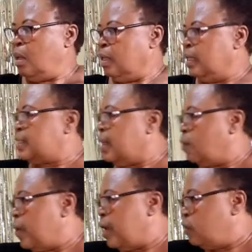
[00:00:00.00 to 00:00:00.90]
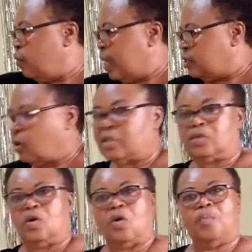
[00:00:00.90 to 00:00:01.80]
The same way you measured
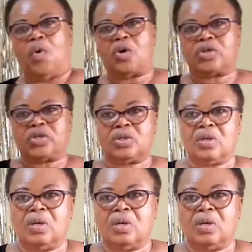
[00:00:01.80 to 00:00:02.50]
your box,